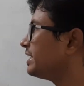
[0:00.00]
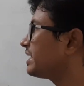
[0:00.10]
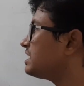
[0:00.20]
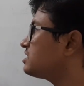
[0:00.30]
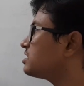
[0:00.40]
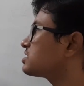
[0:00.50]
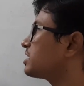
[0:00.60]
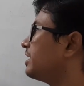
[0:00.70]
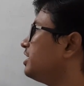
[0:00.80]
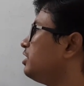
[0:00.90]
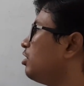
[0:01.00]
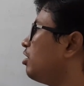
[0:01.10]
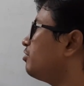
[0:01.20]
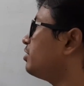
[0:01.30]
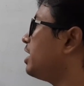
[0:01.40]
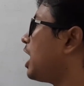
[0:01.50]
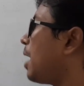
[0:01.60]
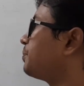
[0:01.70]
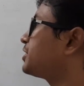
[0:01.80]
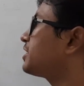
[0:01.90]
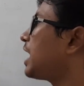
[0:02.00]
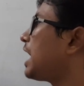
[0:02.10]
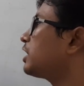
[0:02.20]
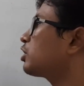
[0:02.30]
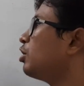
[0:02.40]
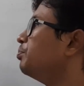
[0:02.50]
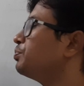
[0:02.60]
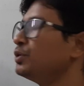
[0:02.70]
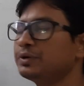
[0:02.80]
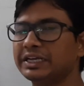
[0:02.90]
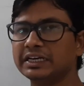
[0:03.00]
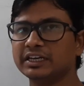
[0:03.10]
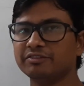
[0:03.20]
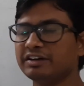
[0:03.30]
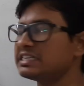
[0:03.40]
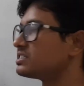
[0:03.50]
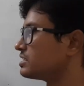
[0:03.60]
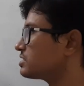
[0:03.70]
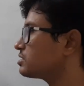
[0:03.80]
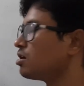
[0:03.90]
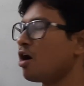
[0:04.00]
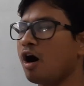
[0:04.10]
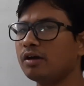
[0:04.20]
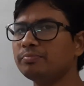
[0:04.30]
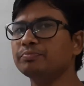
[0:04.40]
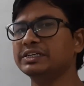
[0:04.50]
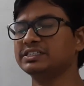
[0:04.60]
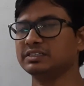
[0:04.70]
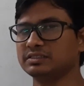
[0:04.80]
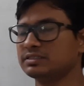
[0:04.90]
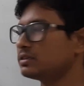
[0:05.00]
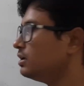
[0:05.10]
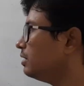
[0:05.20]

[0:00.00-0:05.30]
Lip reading: It is the study of abstract computing devices or machines.